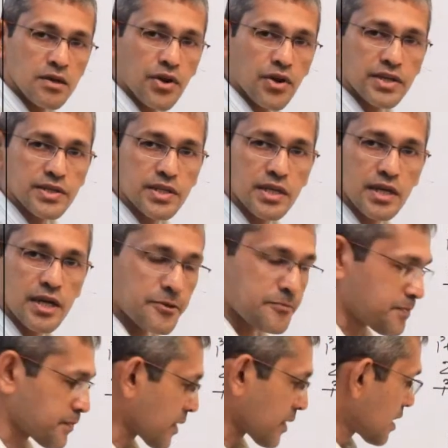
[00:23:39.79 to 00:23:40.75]
right here.
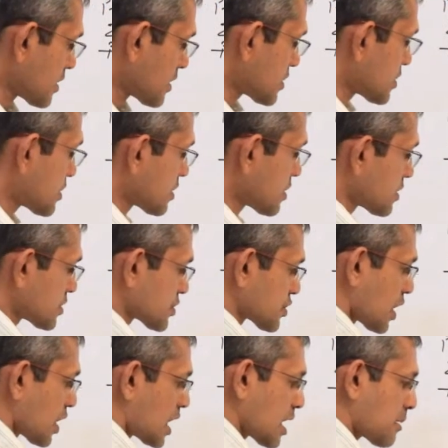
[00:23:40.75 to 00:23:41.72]

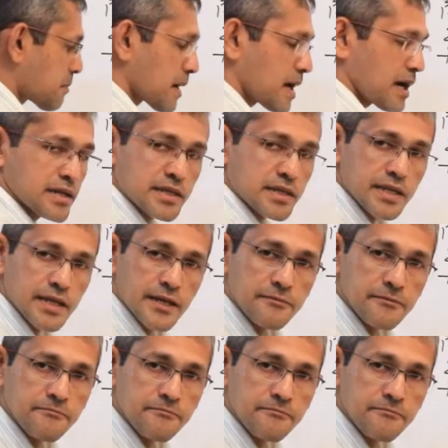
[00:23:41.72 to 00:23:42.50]
So how do you apply it here?